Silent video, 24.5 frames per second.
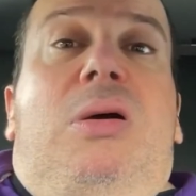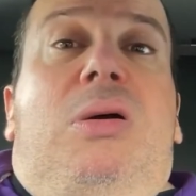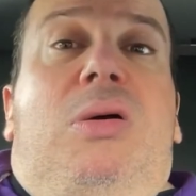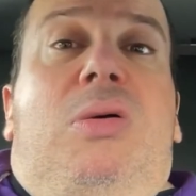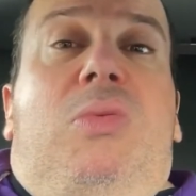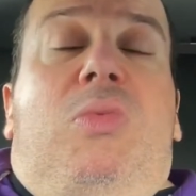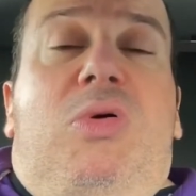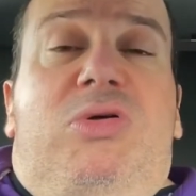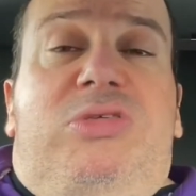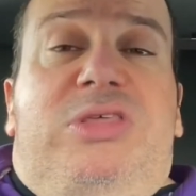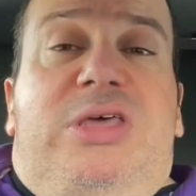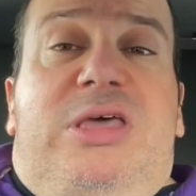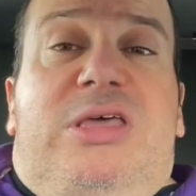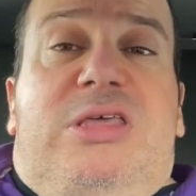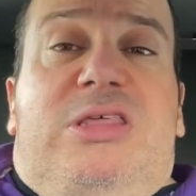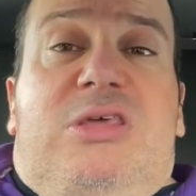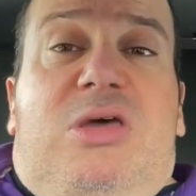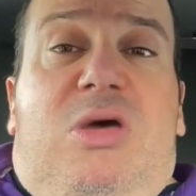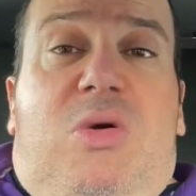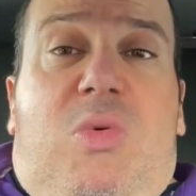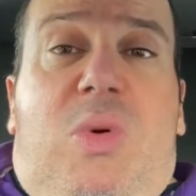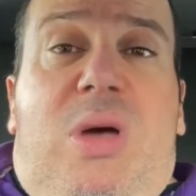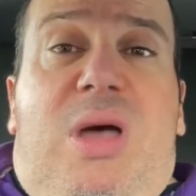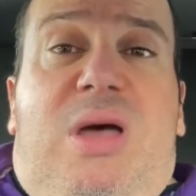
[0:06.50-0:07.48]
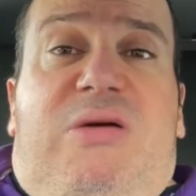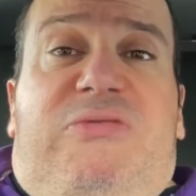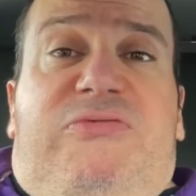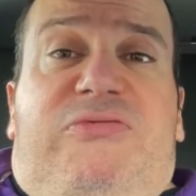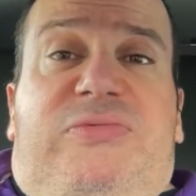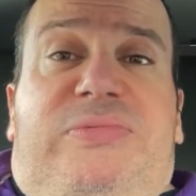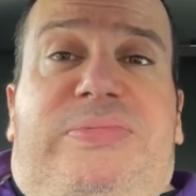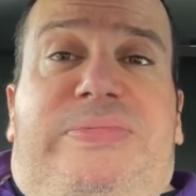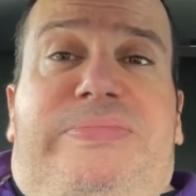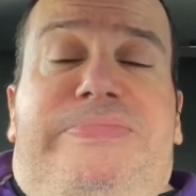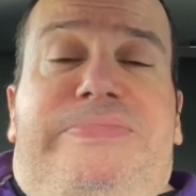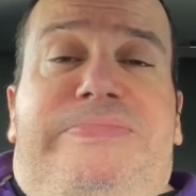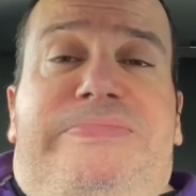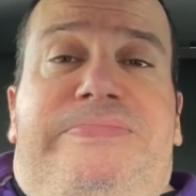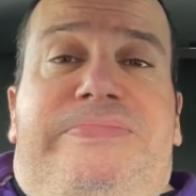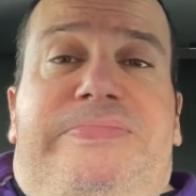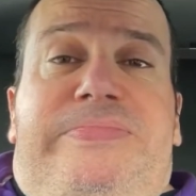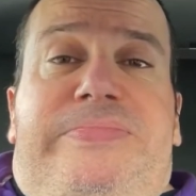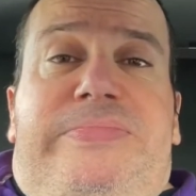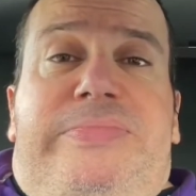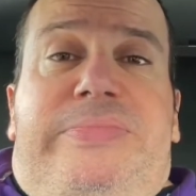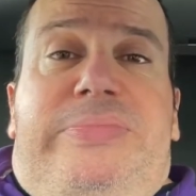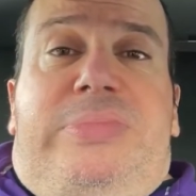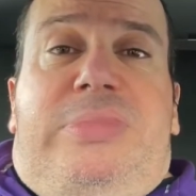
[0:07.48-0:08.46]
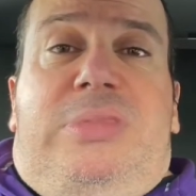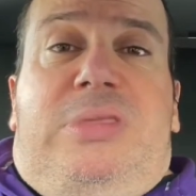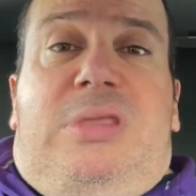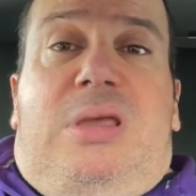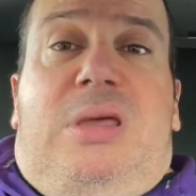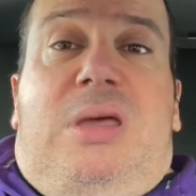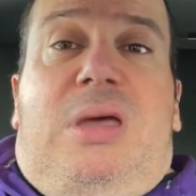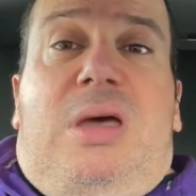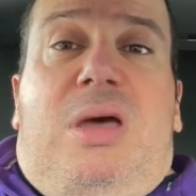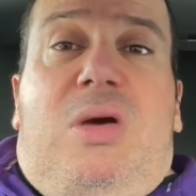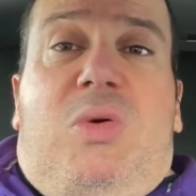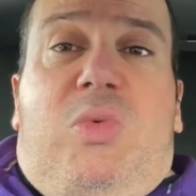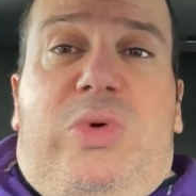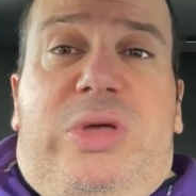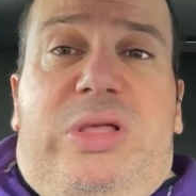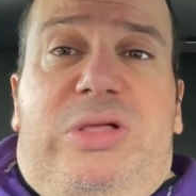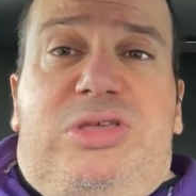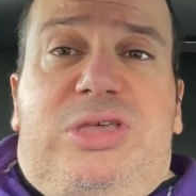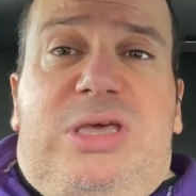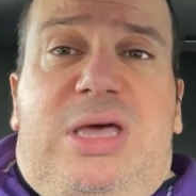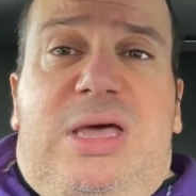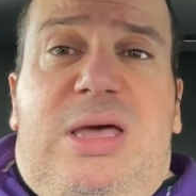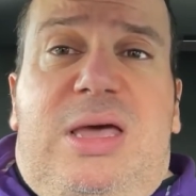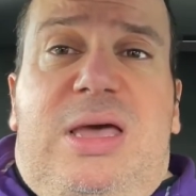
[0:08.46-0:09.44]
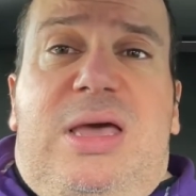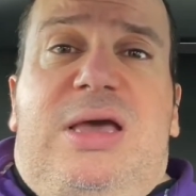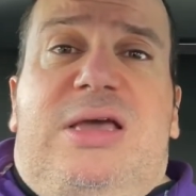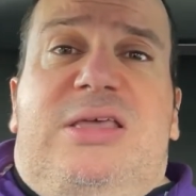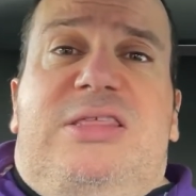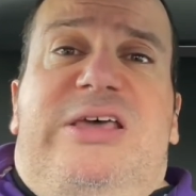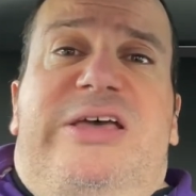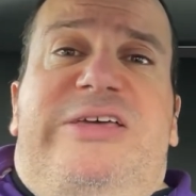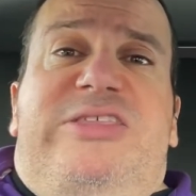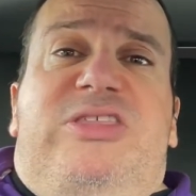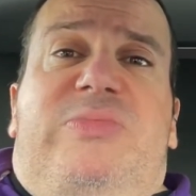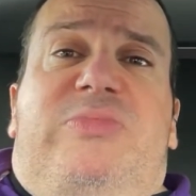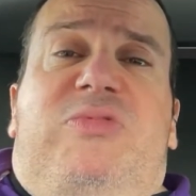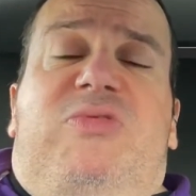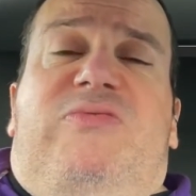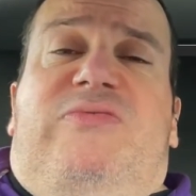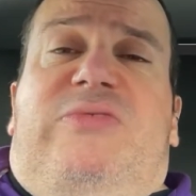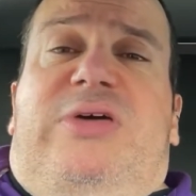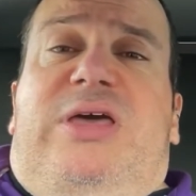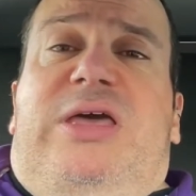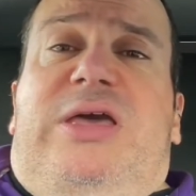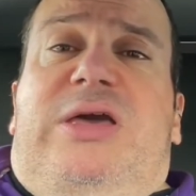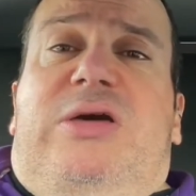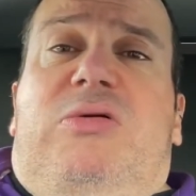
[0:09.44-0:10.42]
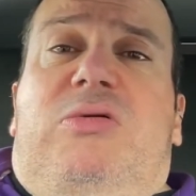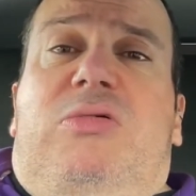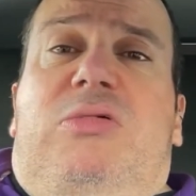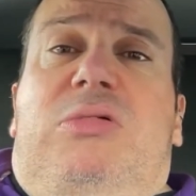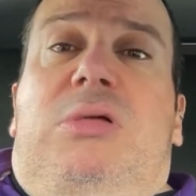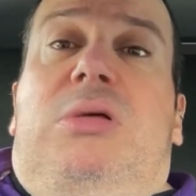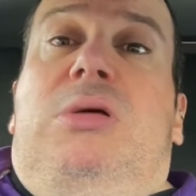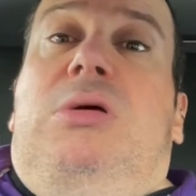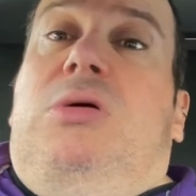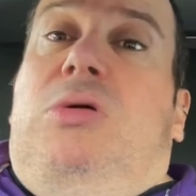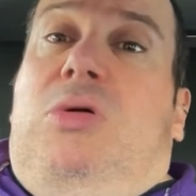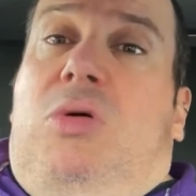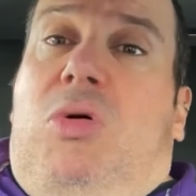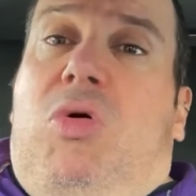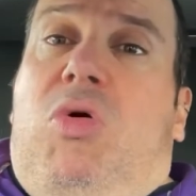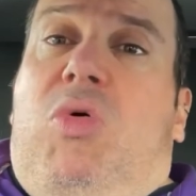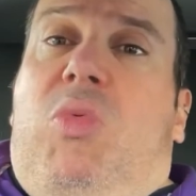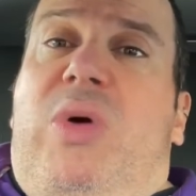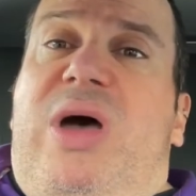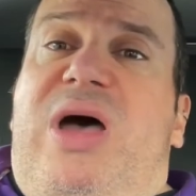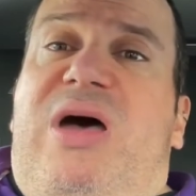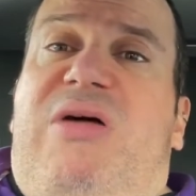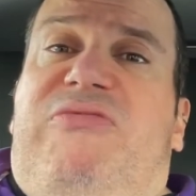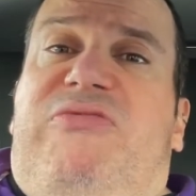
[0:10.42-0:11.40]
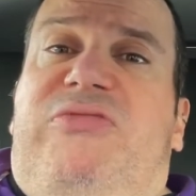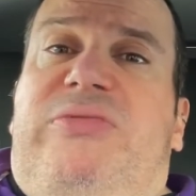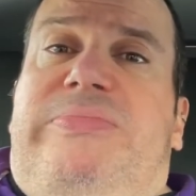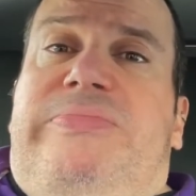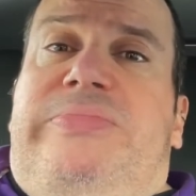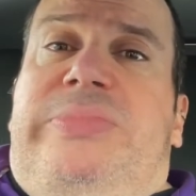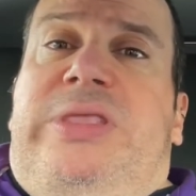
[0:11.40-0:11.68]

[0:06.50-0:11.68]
What is a WAV? A wheelchair accessible vehicle, or WAV,